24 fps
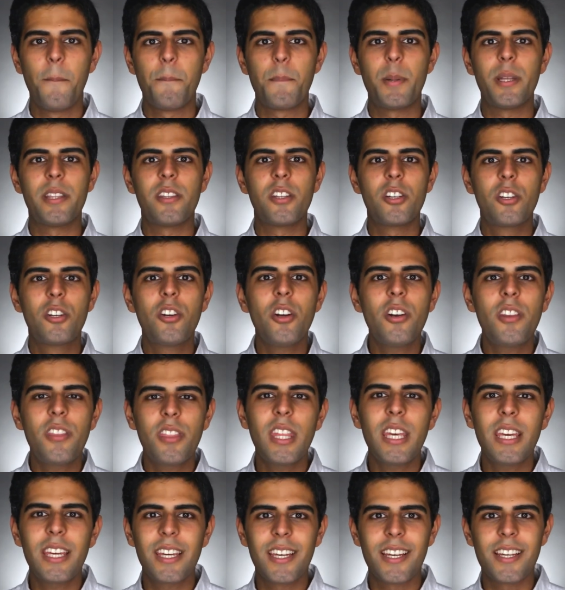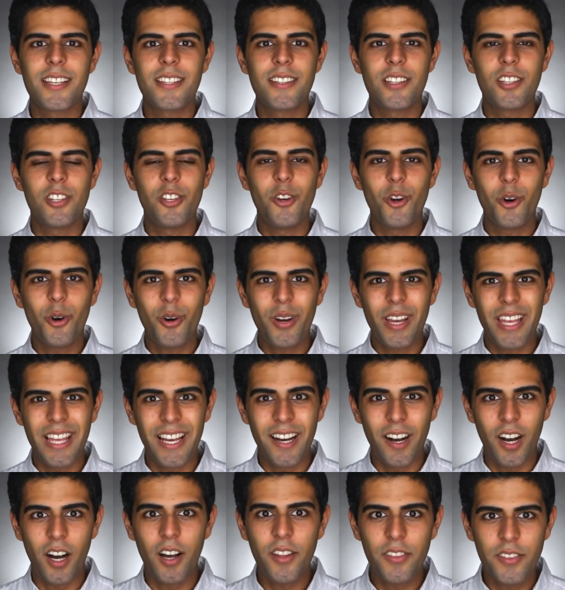But the good thing is you're
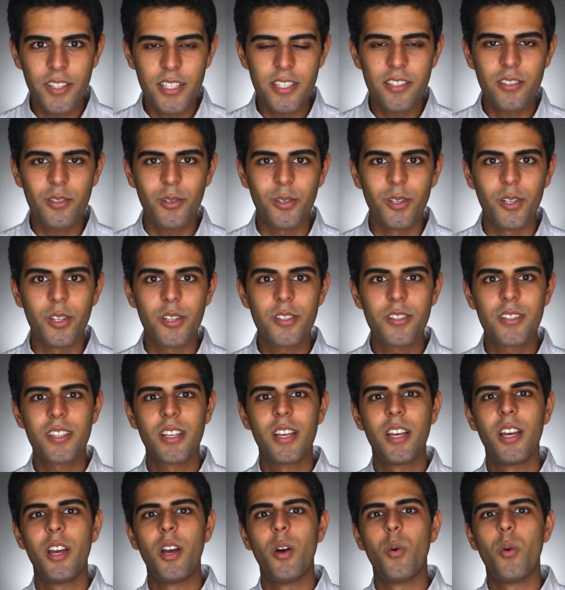here on this course